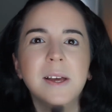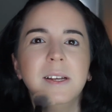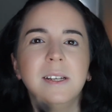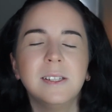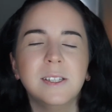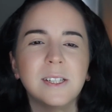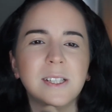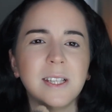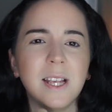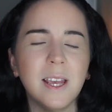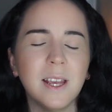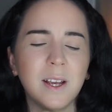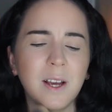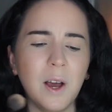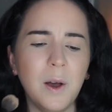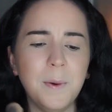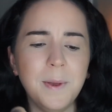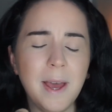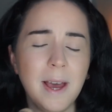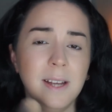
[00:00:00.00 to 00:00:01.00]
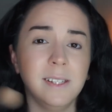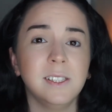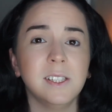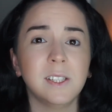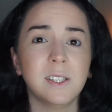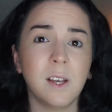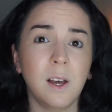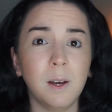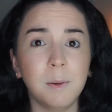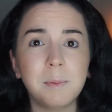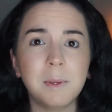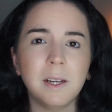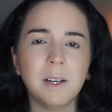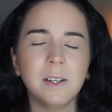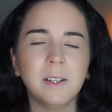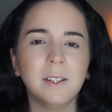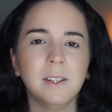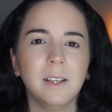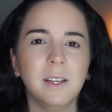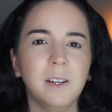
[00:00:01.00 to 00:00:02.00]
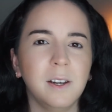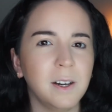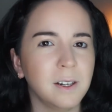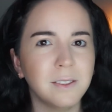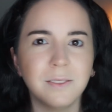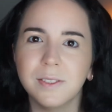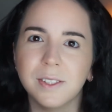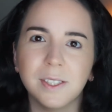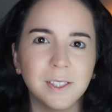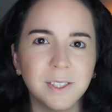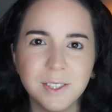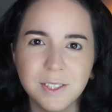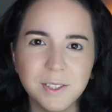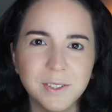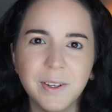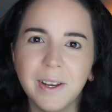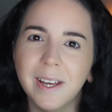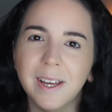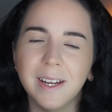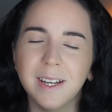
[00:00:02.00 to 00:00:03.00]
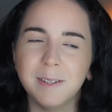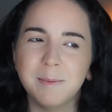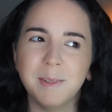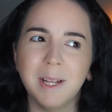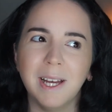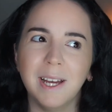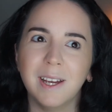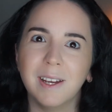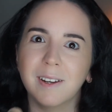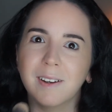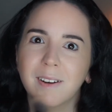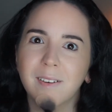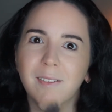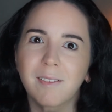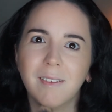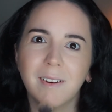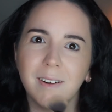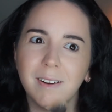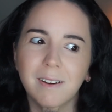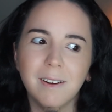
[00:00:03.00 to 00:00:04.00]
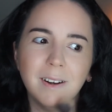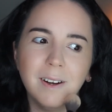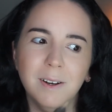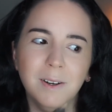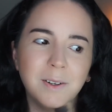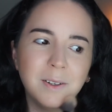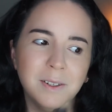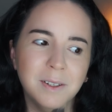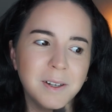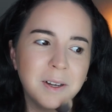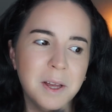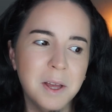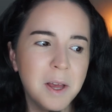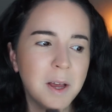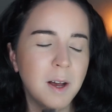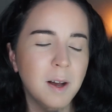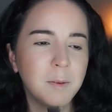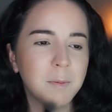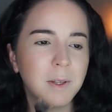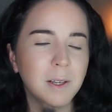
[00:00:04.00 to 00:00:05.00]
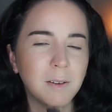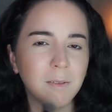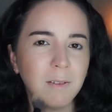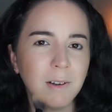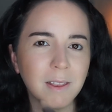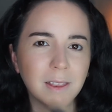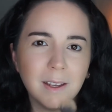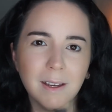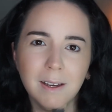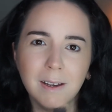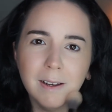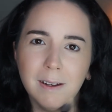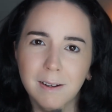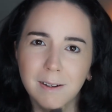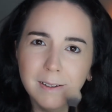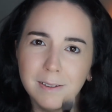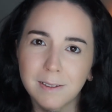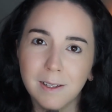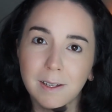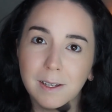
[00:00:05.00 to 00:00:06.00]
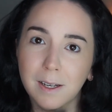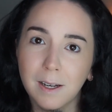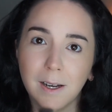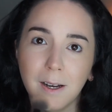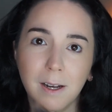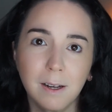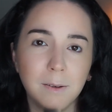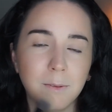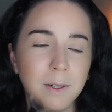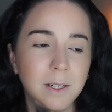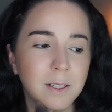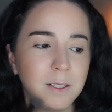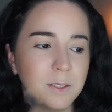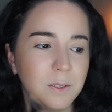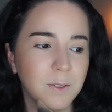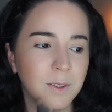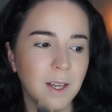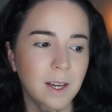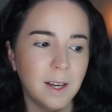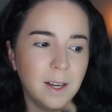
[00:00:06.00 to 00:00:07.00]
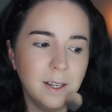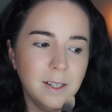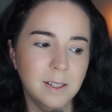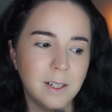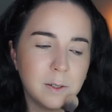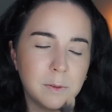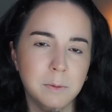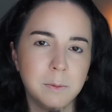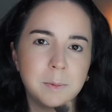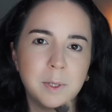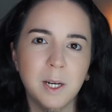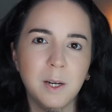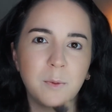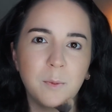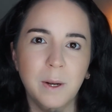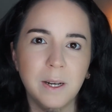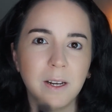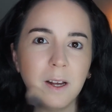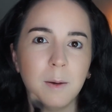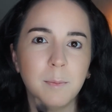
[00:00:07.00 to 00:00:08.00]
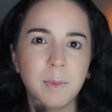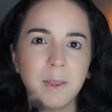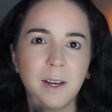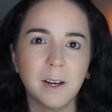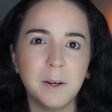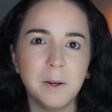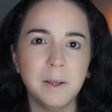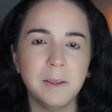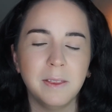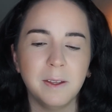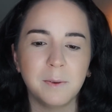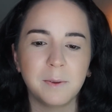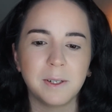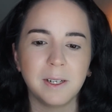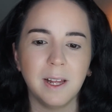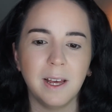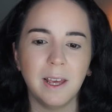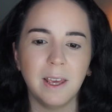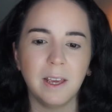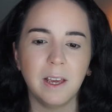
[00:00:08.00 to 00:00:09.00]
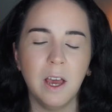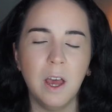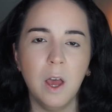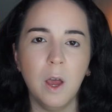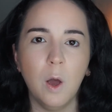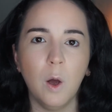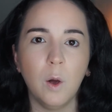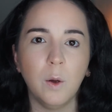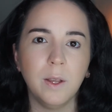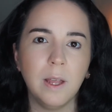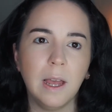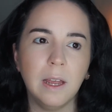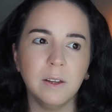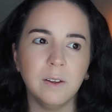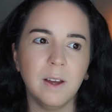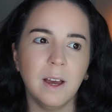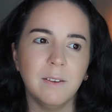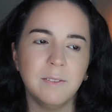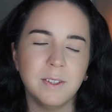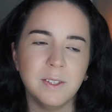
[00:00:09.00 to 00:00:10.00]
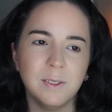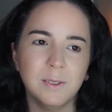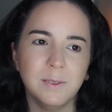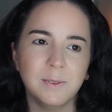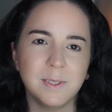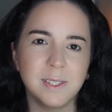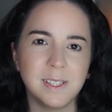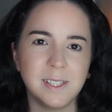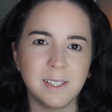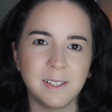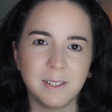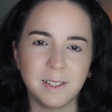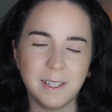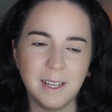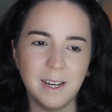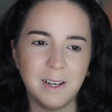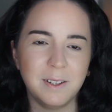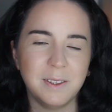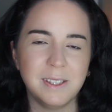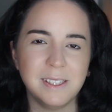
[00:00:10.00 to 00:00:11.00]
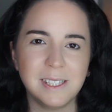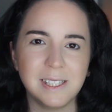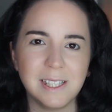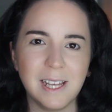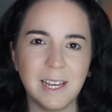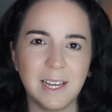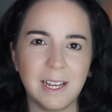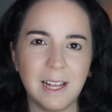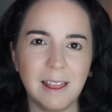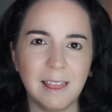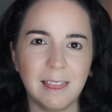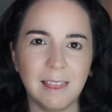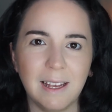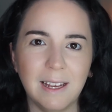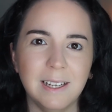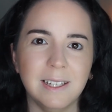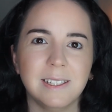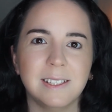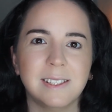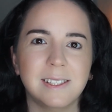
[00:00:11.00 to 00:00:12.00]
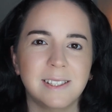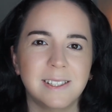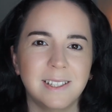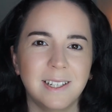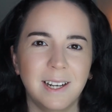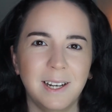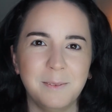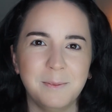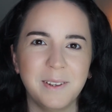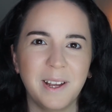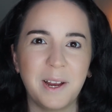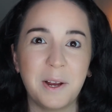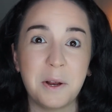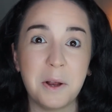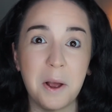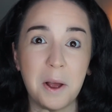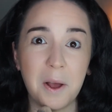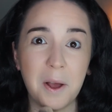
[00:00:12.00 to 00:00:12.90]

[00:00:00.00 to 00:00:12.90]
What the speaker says: she's like, oh yeah, I just go up there and they offer to do it. And I'm like, girl, I'm like, what the hell? Like, I want to do that. And I remember I went up there and they were like, oh yeah, you have to get on this like list. I'm like,